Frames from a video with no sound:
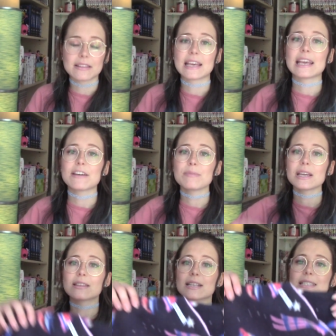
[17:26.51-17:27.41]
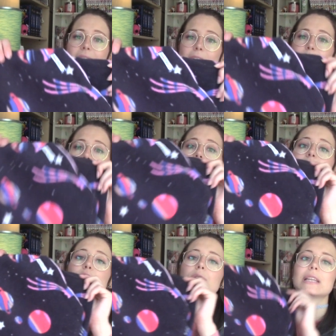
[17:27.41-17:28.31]
They gave me this
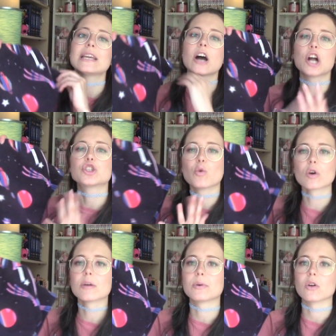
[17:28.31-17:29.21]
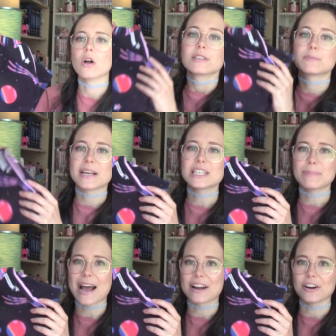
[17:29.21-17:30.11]
absolutely adorable space
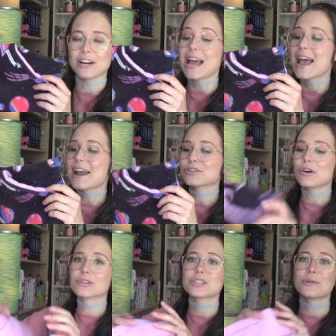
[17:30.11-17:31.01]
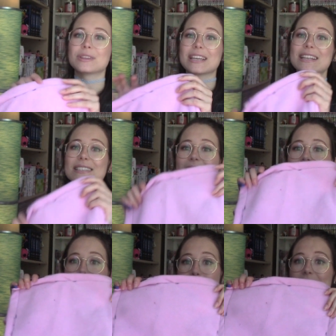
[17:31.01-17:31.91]
pattern, and also the inside
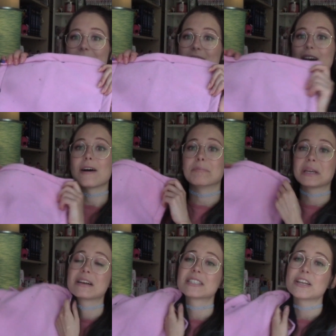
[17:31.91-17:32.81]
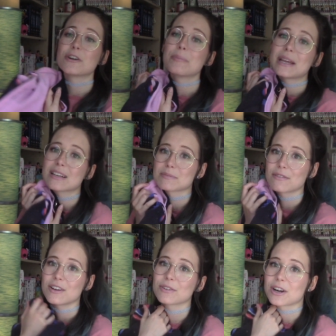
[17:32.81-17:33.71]
is pink because they know pink is my
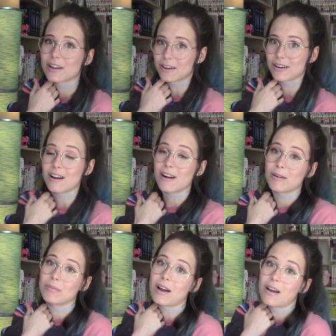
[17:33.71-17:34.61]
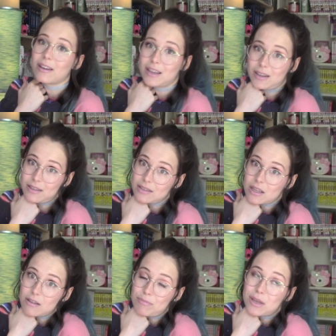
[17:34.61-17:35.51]
favorite color. It is. I
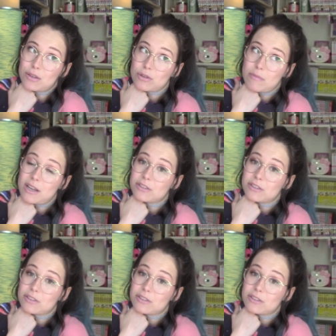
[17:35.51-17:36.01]
love pink so much.